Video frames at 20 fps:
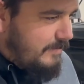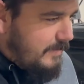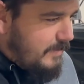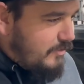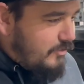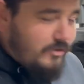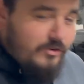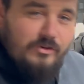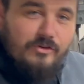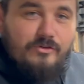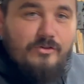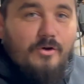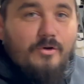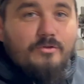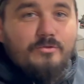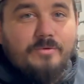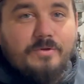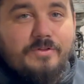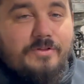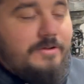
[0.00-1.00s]
She just goes
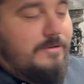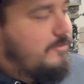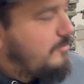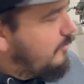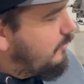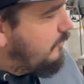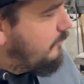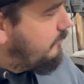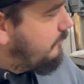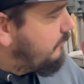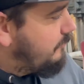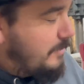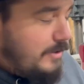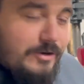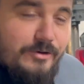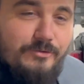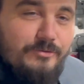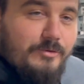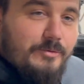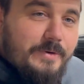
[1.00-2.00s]
with it. So
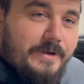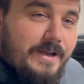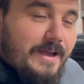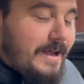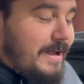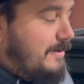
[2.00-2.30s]
here's what we got.